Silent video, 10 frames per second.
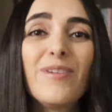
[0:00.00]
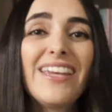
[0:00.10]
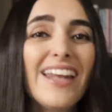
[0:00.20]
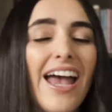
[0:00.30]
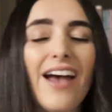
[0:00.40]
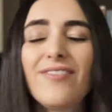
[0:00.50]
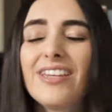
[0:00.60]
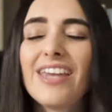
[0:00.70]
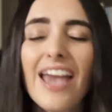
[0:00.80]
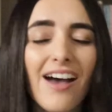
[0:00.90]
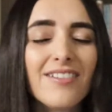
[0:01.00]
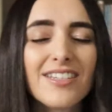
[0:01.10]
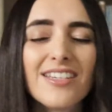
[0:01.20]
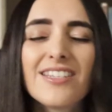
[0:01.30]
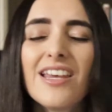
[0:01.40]
we can have
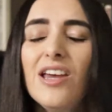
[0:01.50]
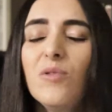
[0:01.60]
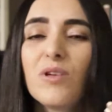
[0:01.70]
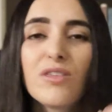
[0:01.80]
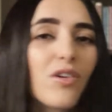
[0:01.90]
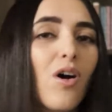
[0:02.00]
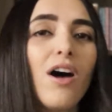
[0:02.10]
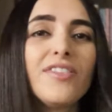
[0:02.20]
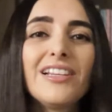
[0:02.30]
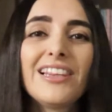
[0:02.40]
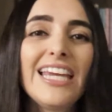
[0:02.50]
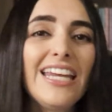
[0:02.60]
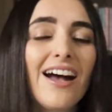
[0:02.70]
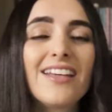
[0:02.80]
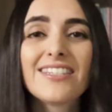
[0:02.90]
encounters with God that
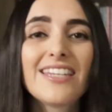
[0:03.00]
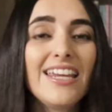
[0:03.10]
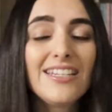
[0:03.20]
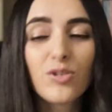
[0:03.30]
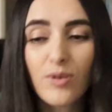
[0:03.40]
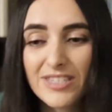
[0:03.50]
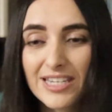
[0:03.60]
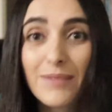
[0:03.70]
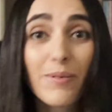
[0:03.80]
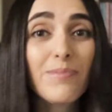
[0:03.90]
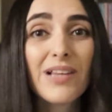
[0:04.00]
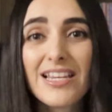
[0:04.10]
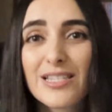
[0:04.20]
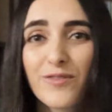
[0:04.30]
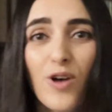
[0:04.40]
lead us to, into a deeper
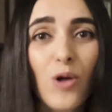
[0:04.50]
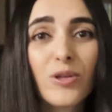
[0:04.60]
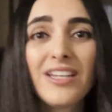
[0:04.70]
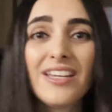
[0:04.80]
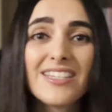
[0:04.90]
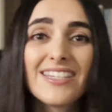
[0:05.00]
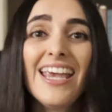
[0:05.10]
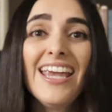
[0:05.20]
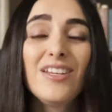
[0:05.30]
place of holiness,